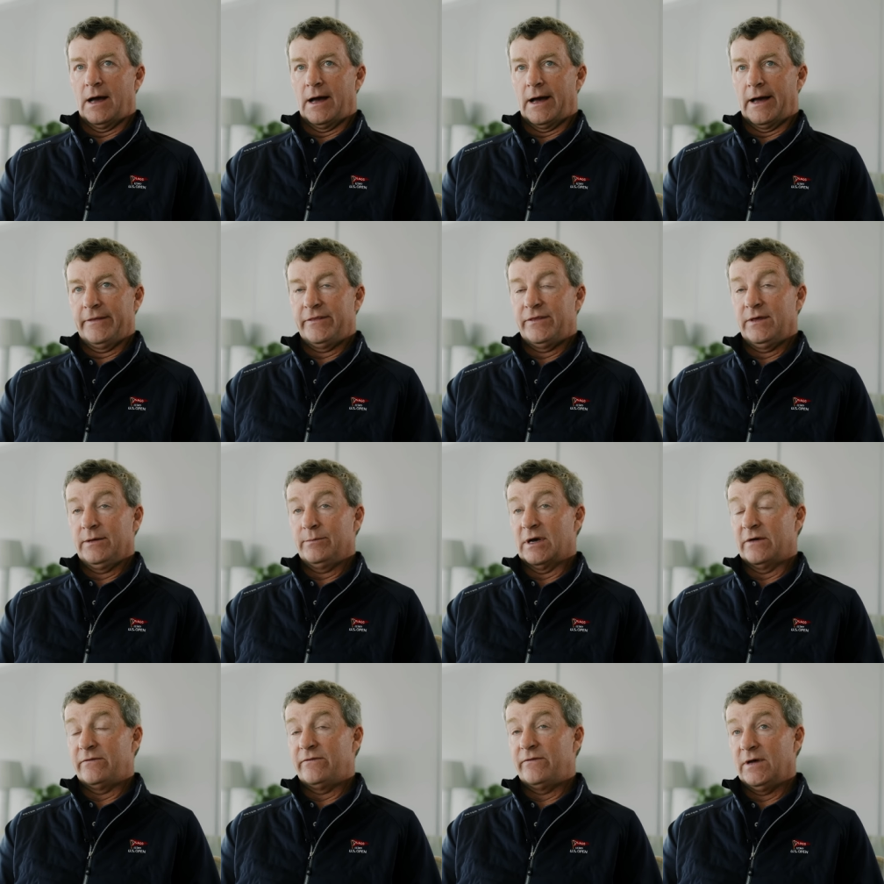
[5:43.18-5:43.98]
I think
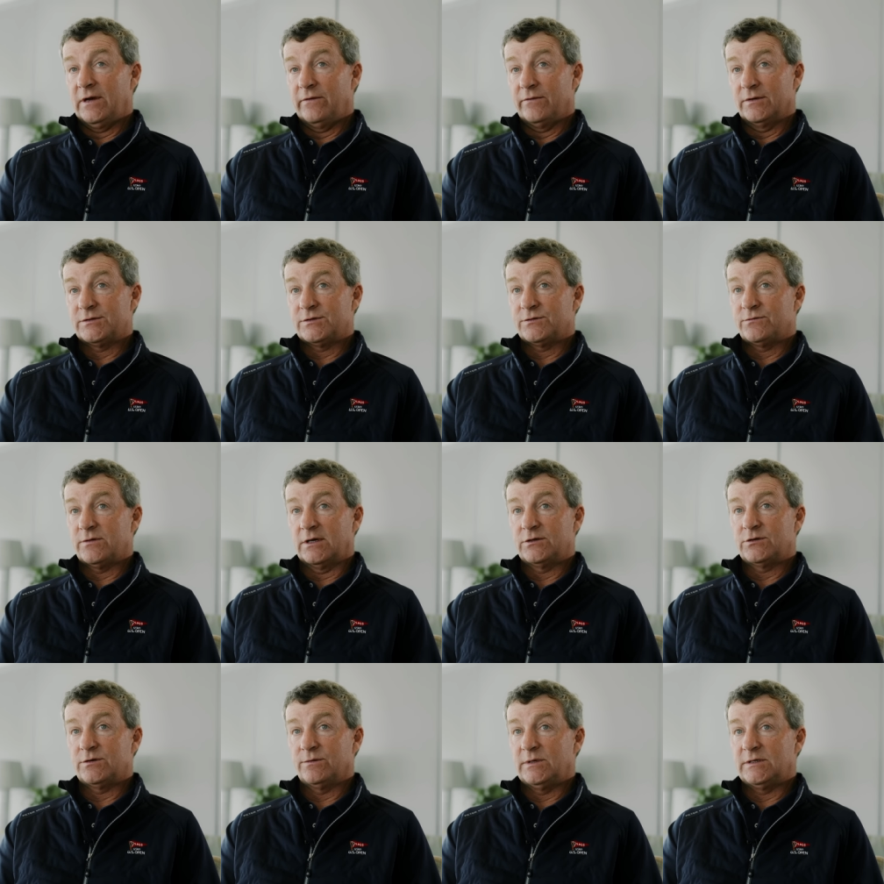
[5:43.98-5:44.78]
my favorite
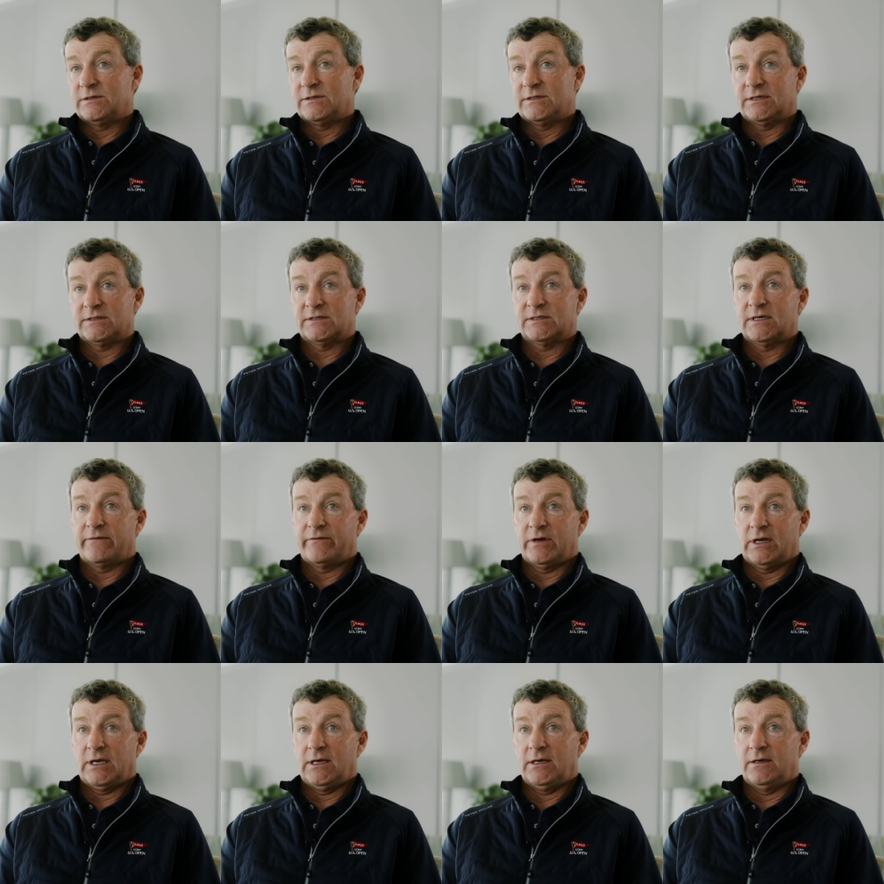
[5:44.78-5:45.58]
stretch would be six,
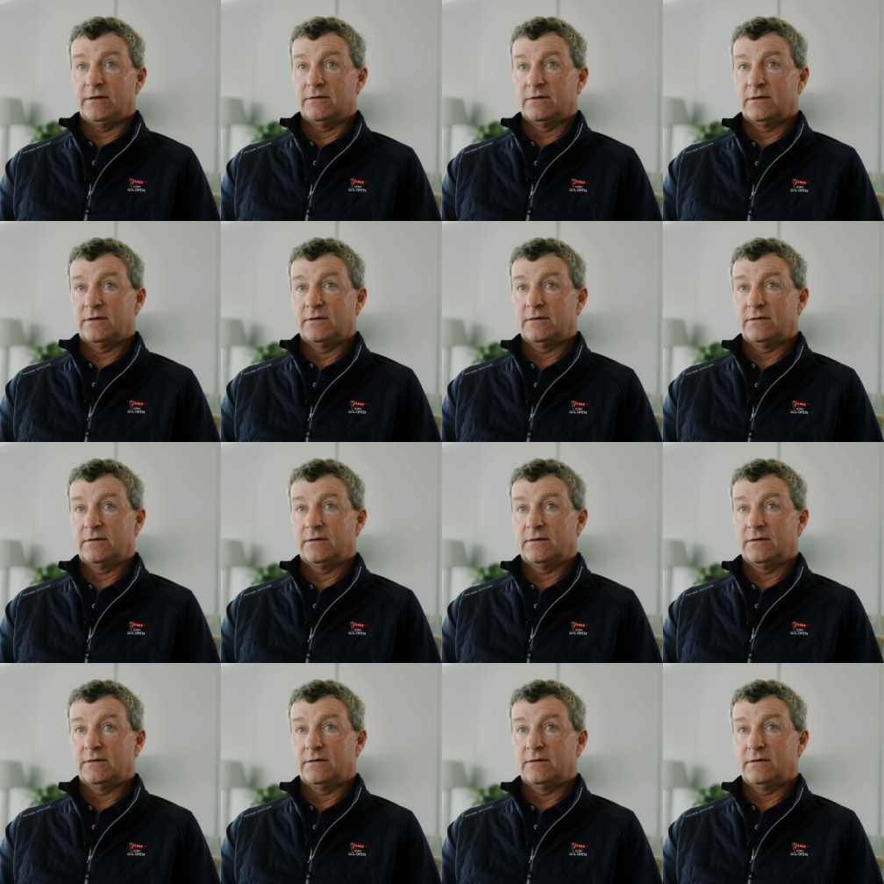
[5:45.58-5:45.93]
seven, eight.